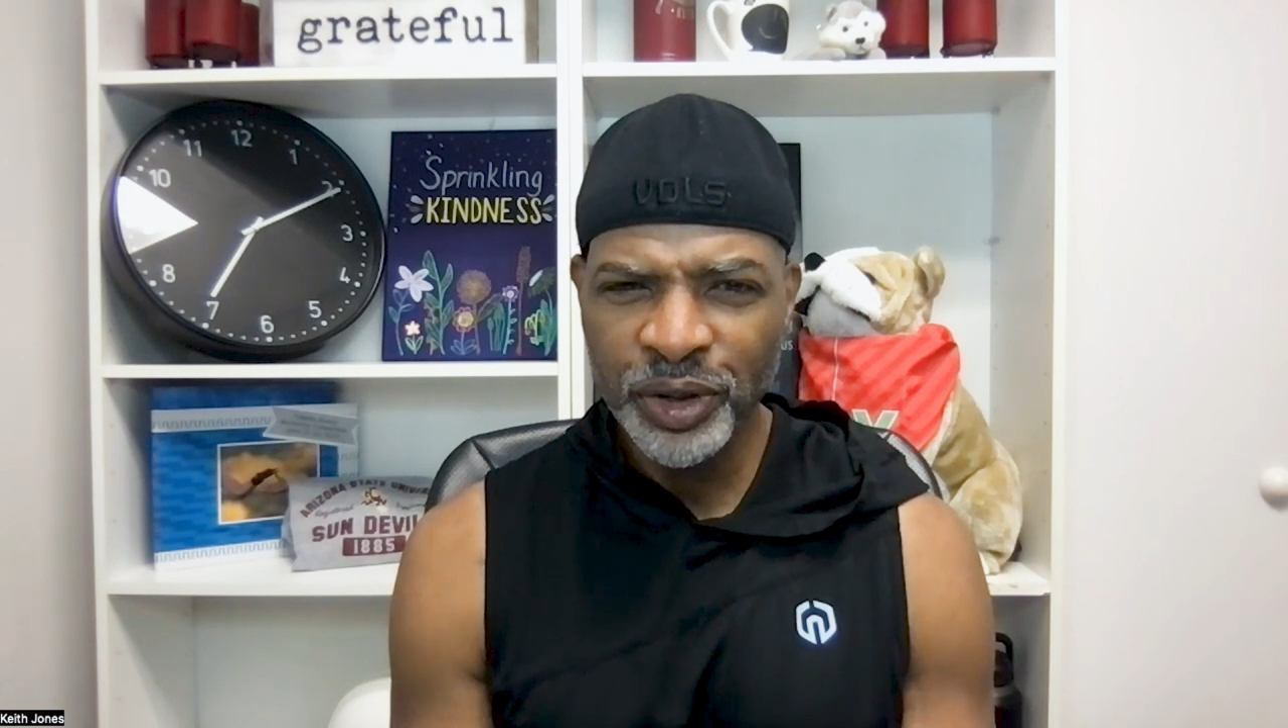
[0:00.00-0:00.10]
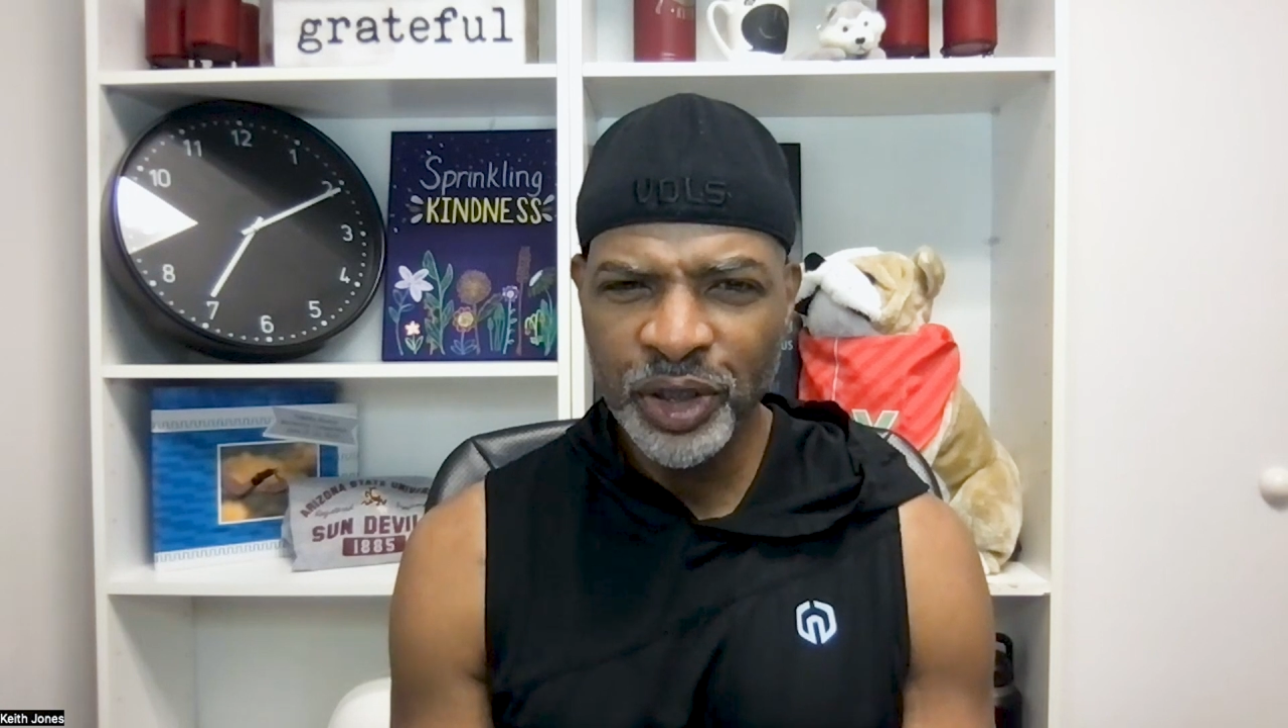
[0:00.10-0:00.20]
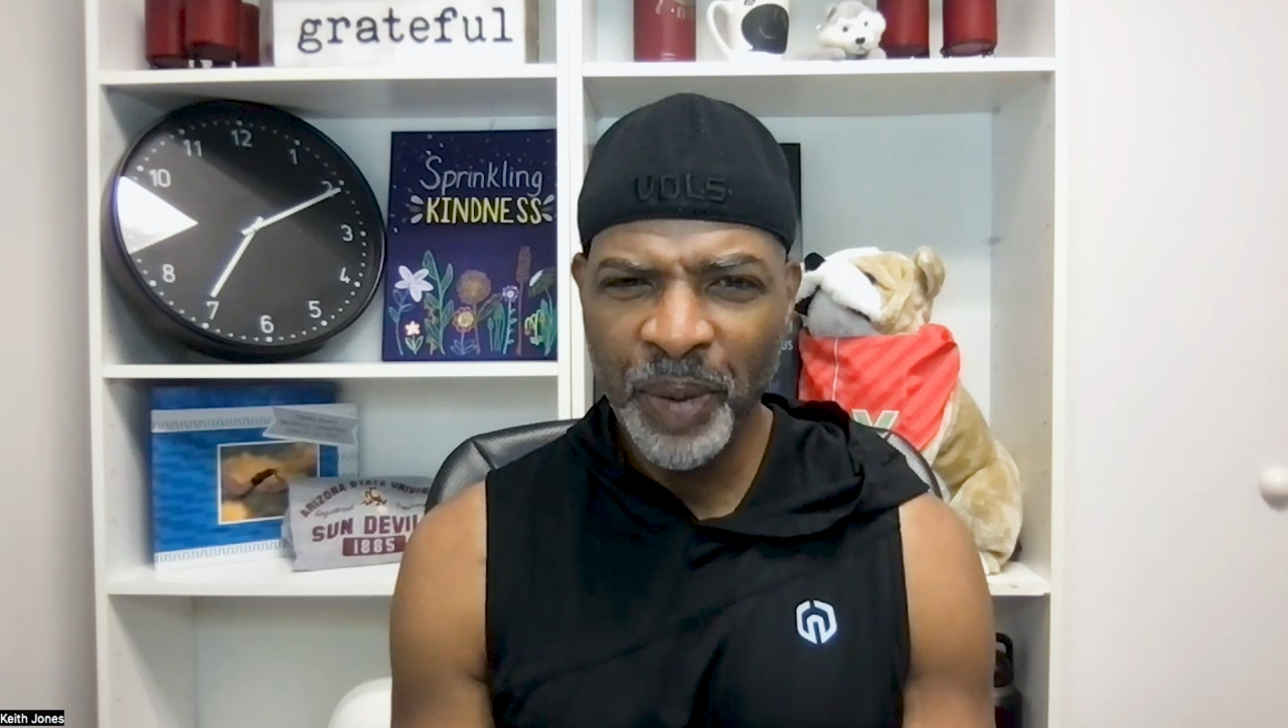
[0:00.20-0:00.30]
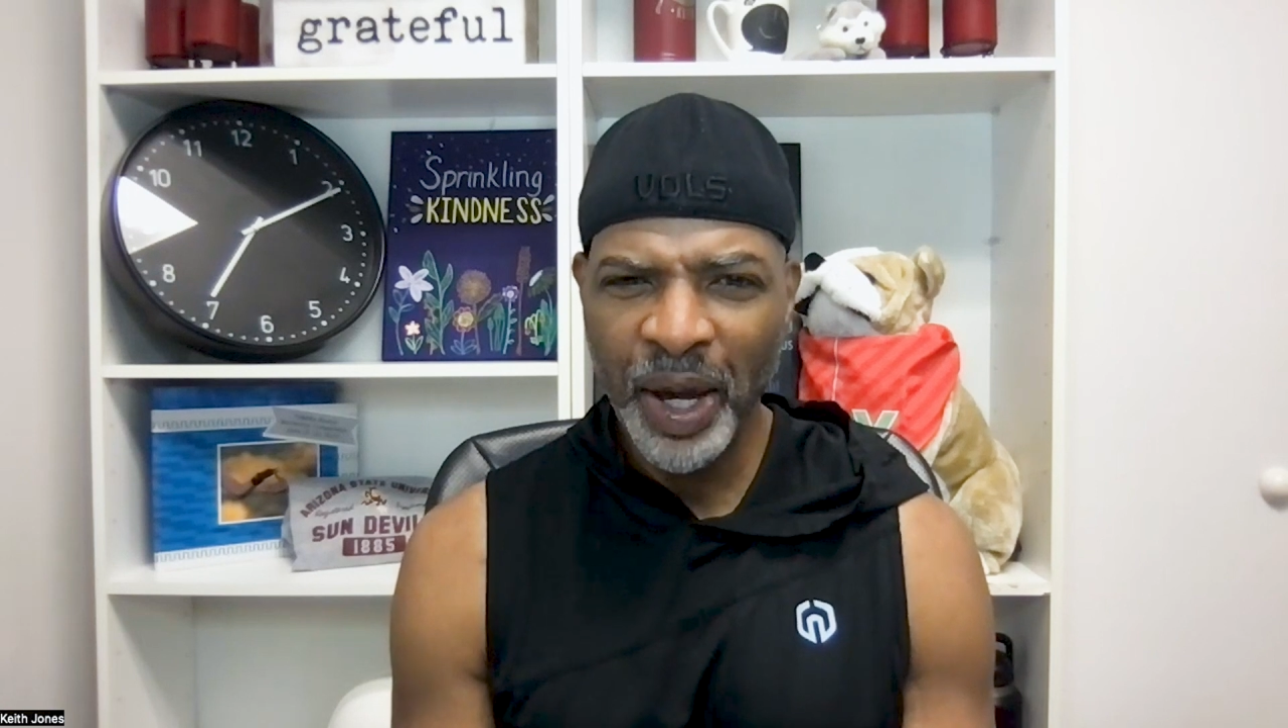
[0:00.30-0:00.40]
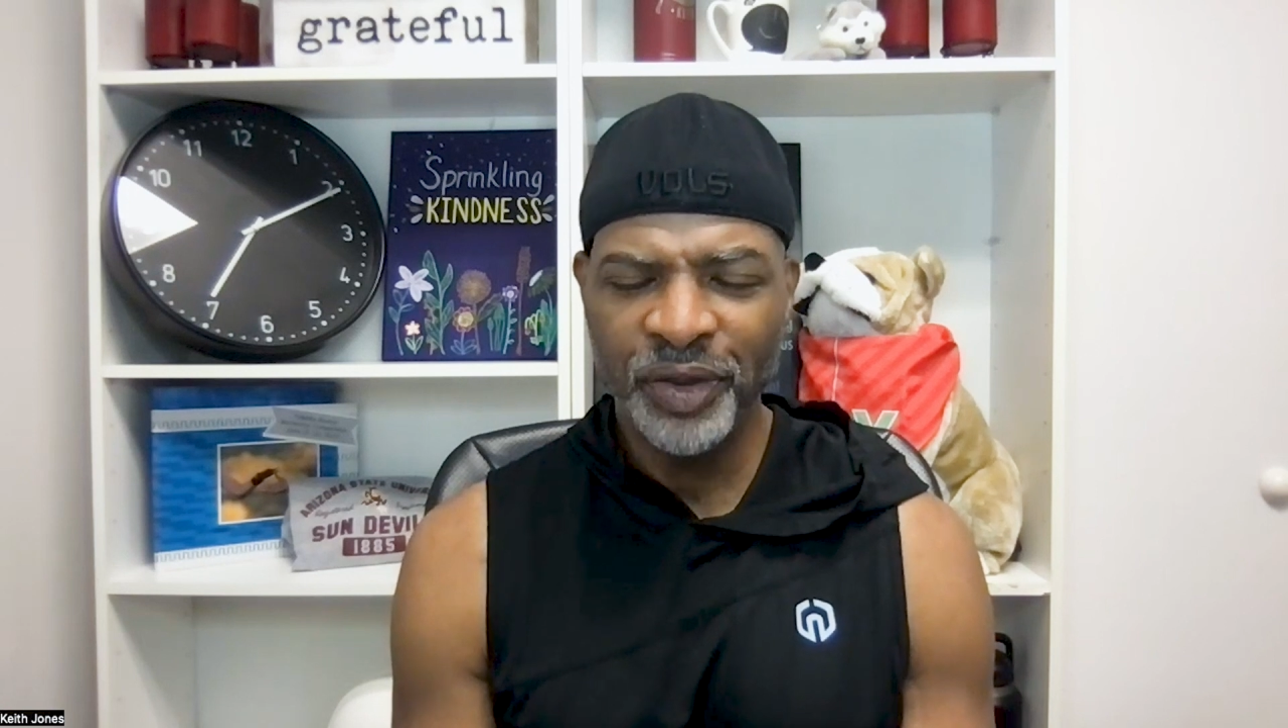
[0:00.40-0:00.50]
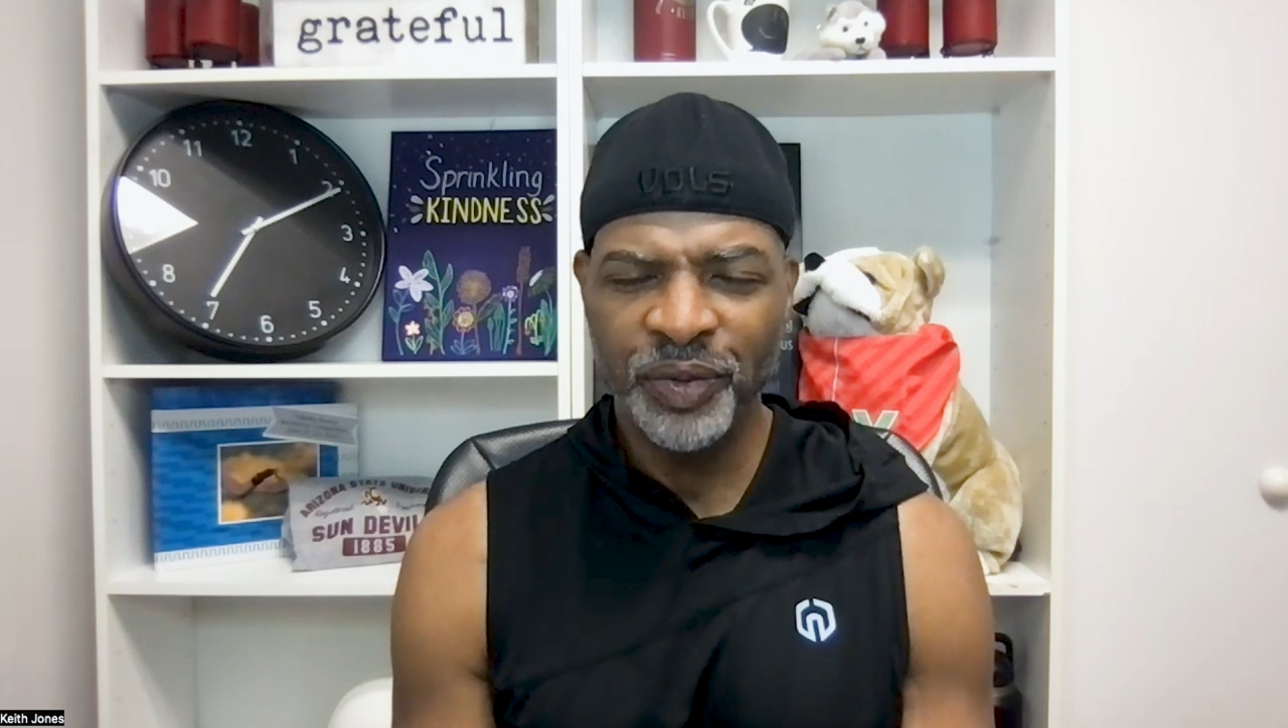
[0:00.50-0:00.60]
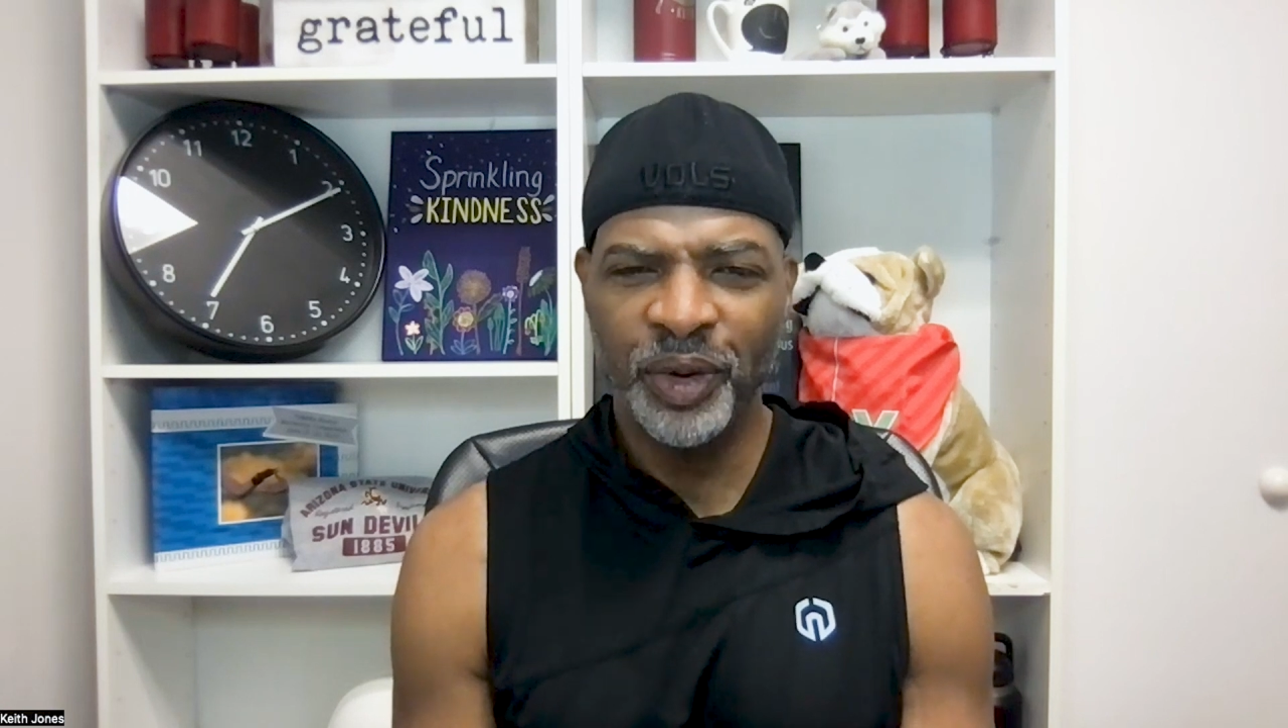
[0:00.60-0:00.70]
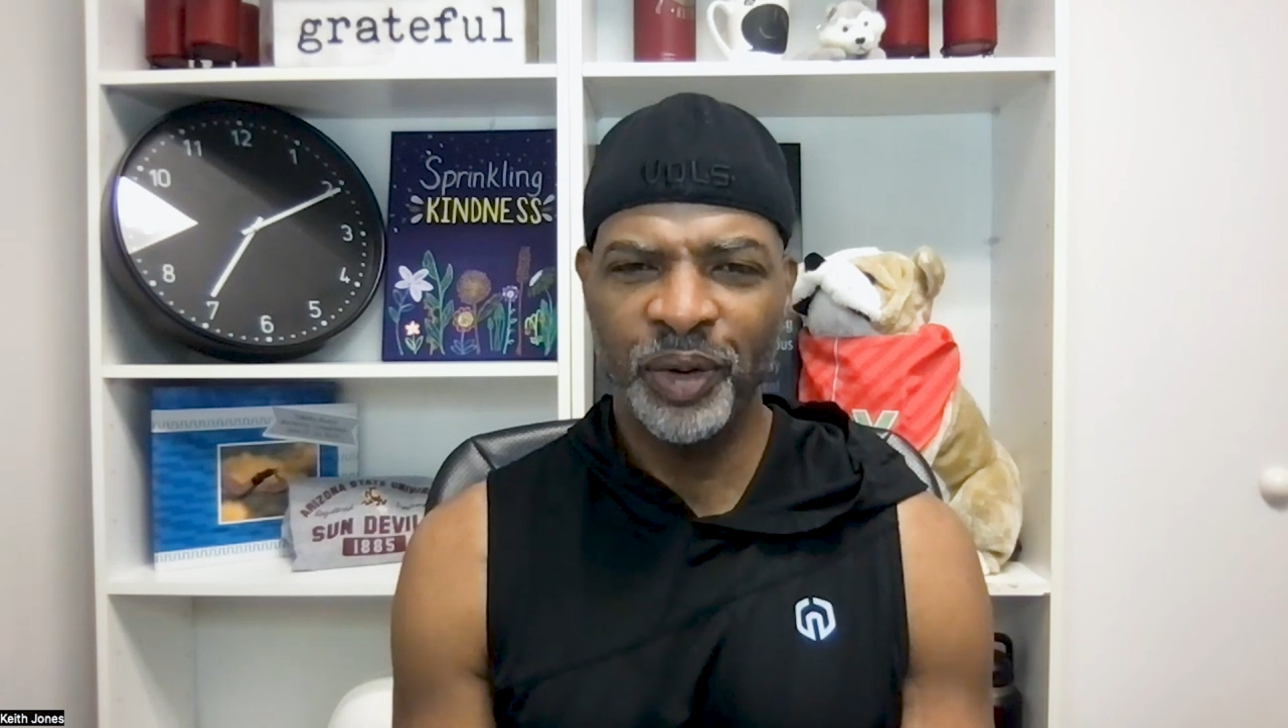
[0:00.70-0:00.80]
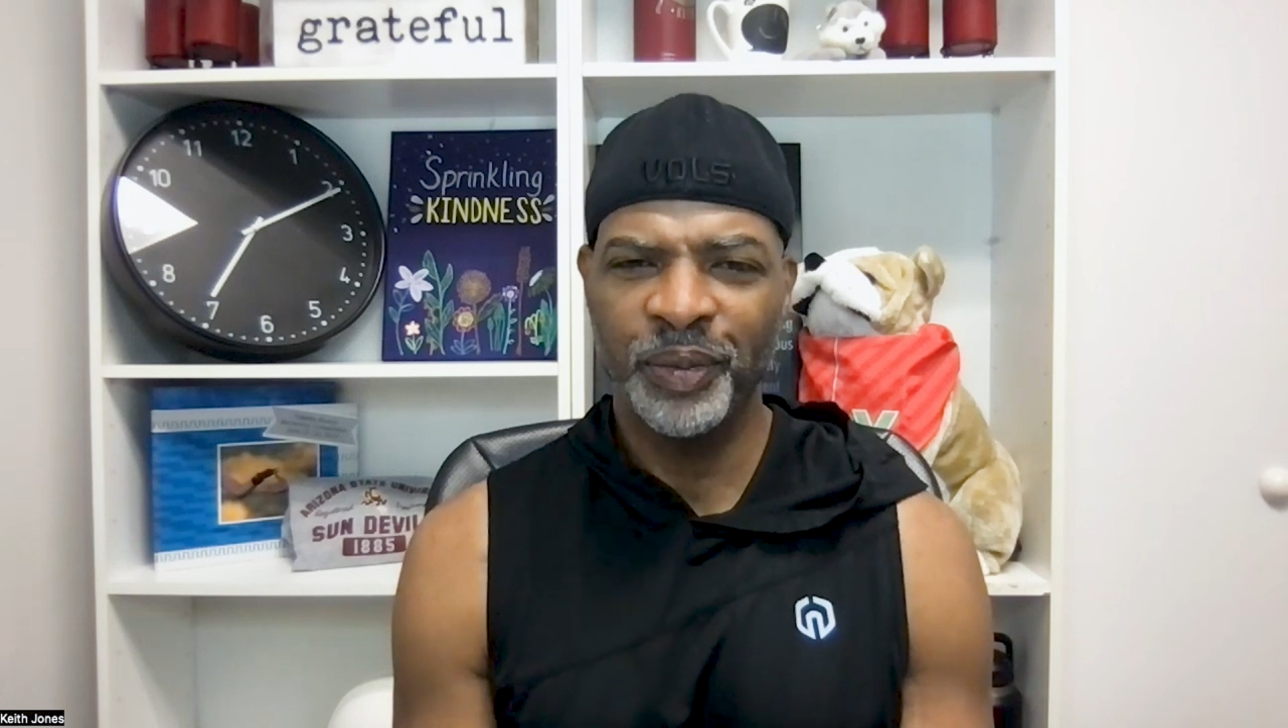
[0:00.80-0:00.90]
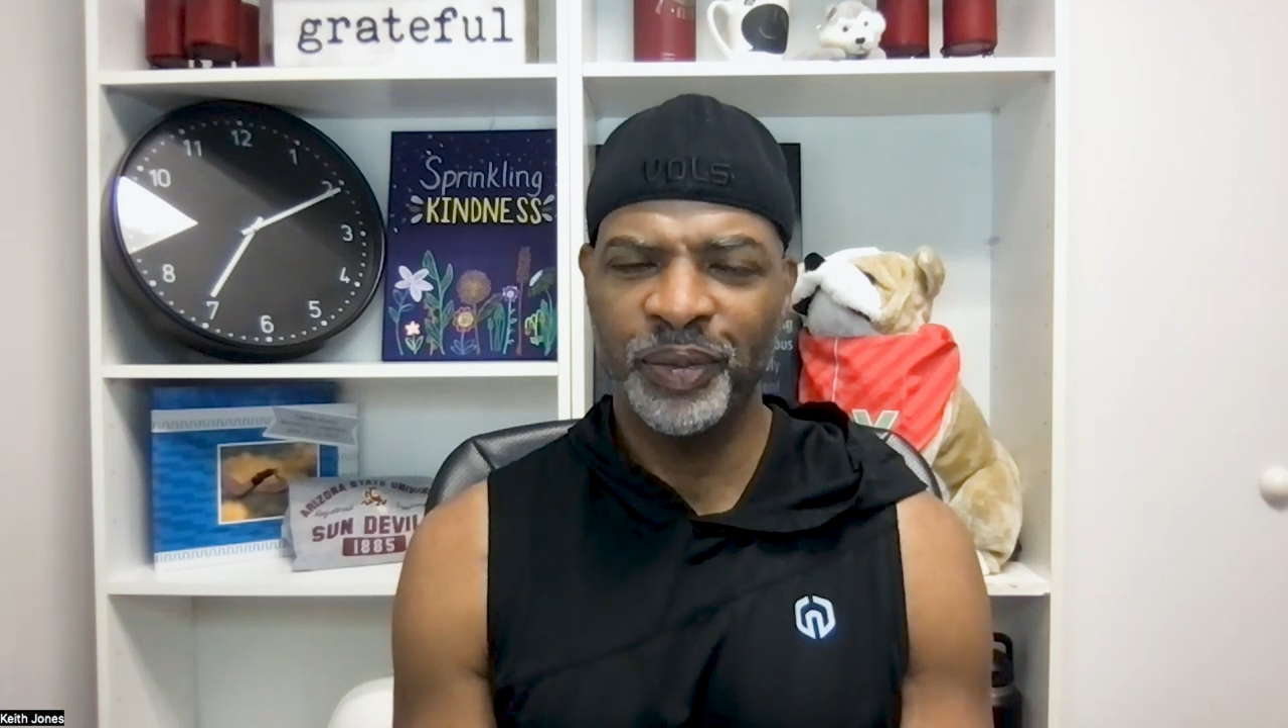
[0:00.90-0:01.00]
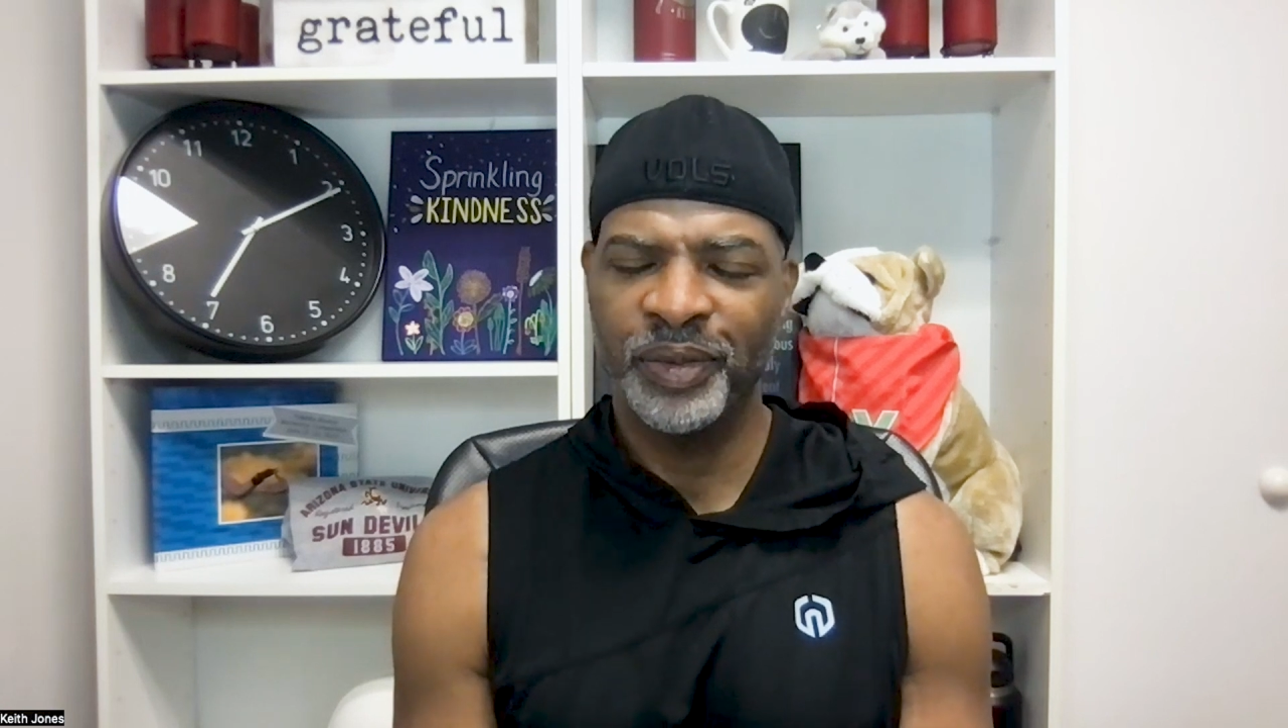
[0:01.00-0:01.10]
in the bathroom?